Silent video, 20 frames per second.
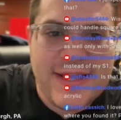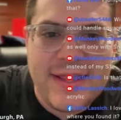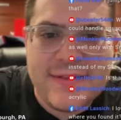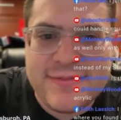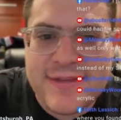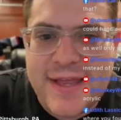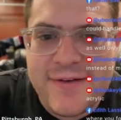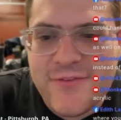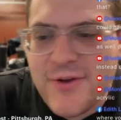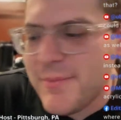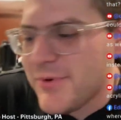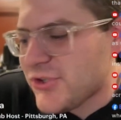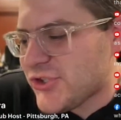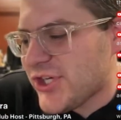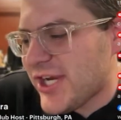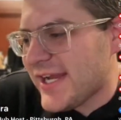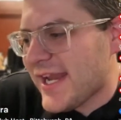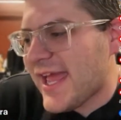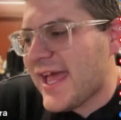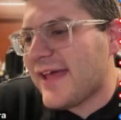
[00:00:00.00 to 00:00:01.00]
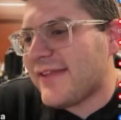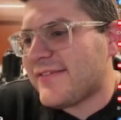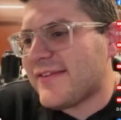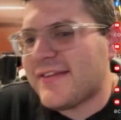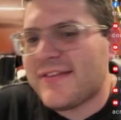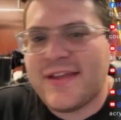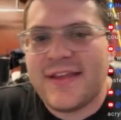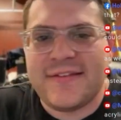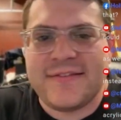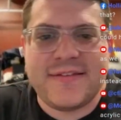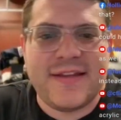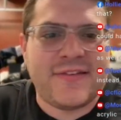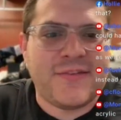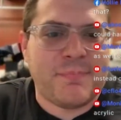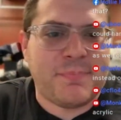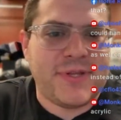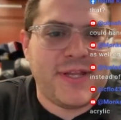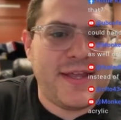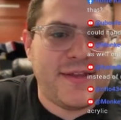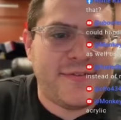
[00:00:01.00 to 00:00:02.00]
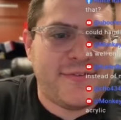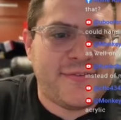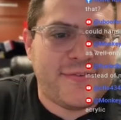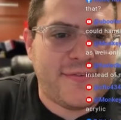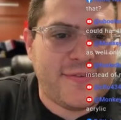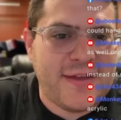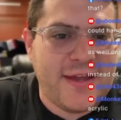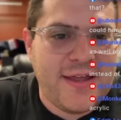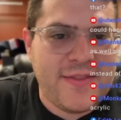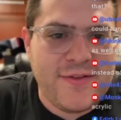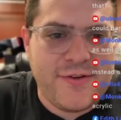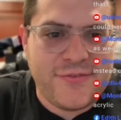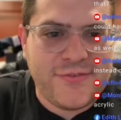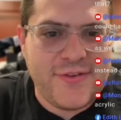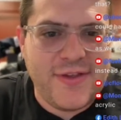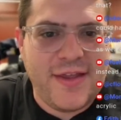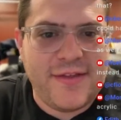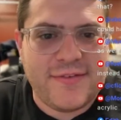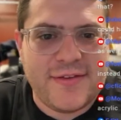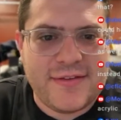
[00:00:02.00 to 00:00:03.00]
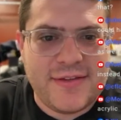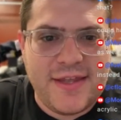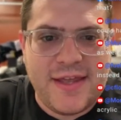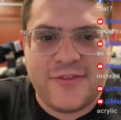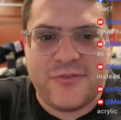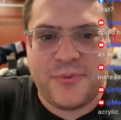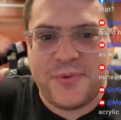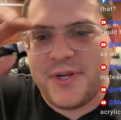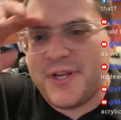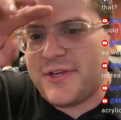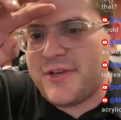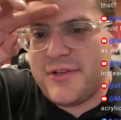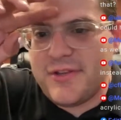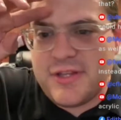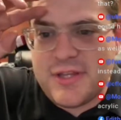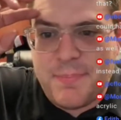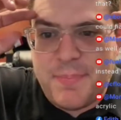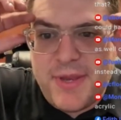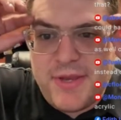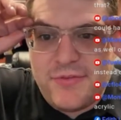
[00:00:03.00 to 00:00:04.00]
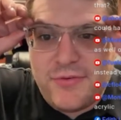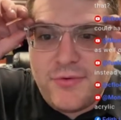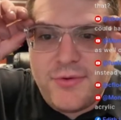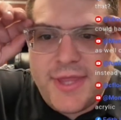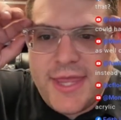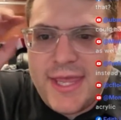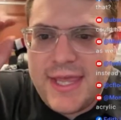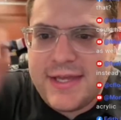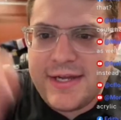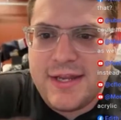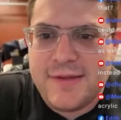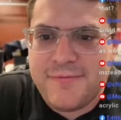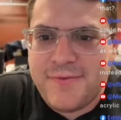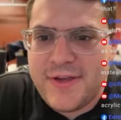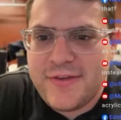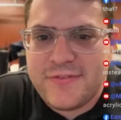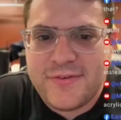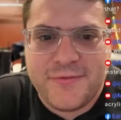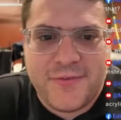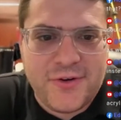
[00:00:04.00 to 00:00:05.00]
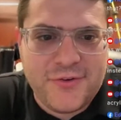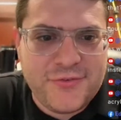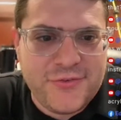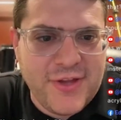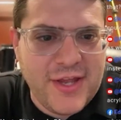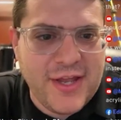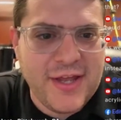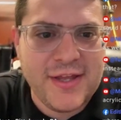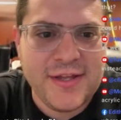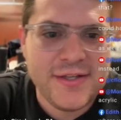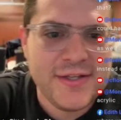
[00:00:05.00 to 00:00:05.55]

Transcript: every machine has its place. There's things that the S1 could do that the P2 can, and vice versa.